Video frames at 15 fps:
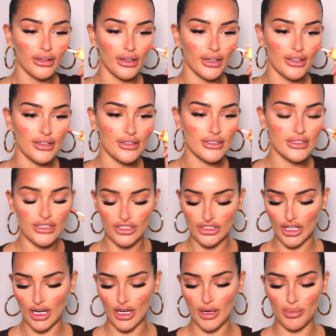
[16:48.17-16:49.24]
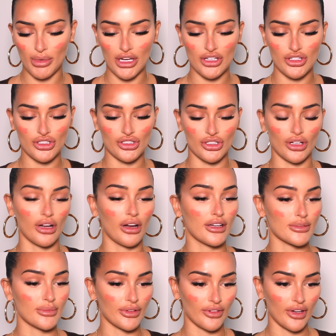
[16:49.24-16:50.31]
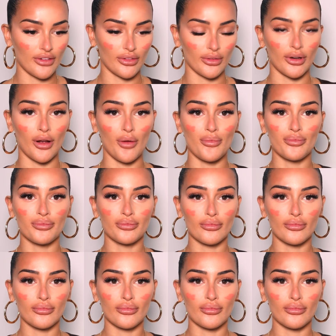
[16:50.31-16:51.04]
I use the shade Peach Sugar, it's my favourite one.